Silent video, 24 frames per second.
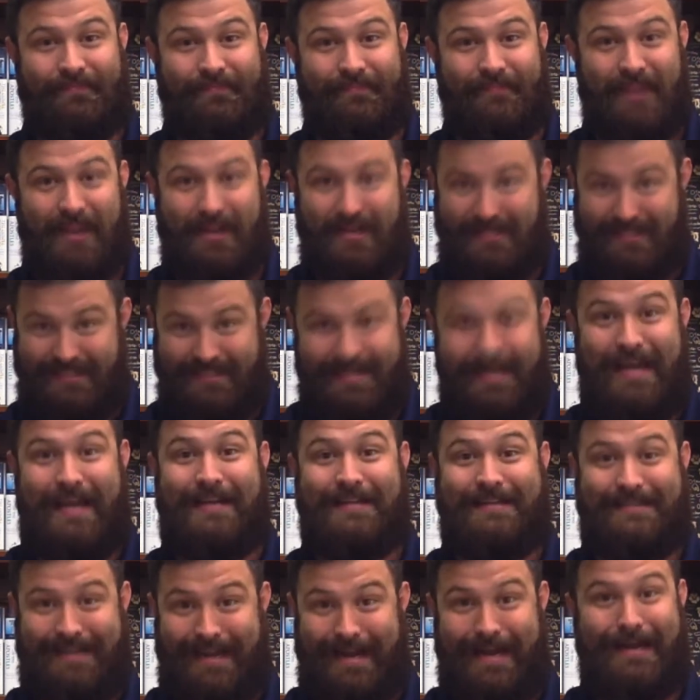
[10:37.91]
and to stay
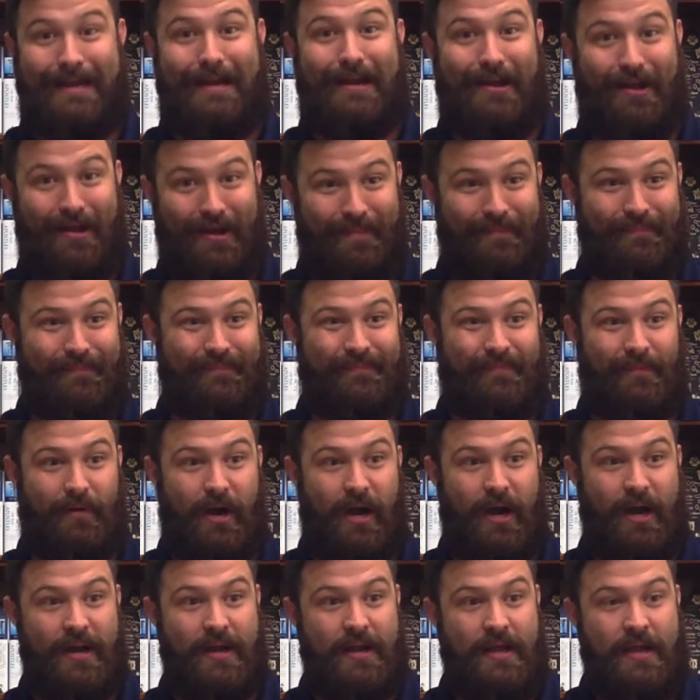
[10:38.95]
standing up, right?